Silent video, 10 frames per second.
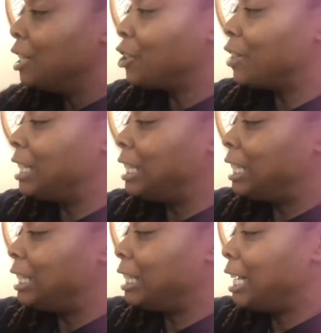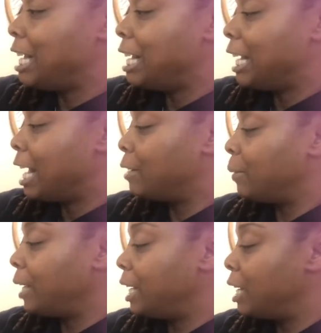trusty tea
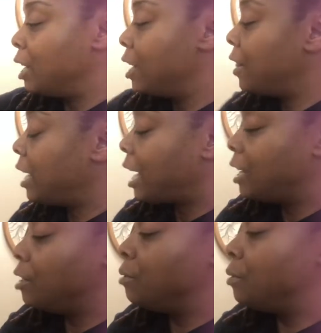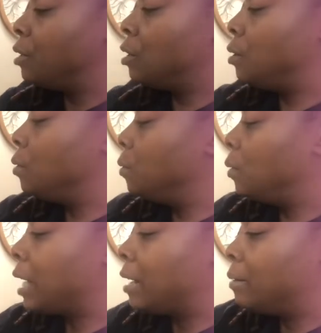kettle here that I use to
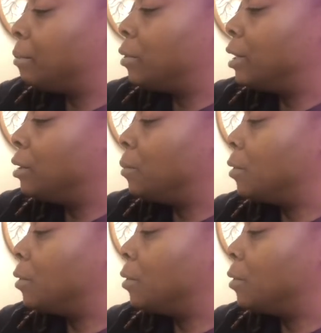kind of boil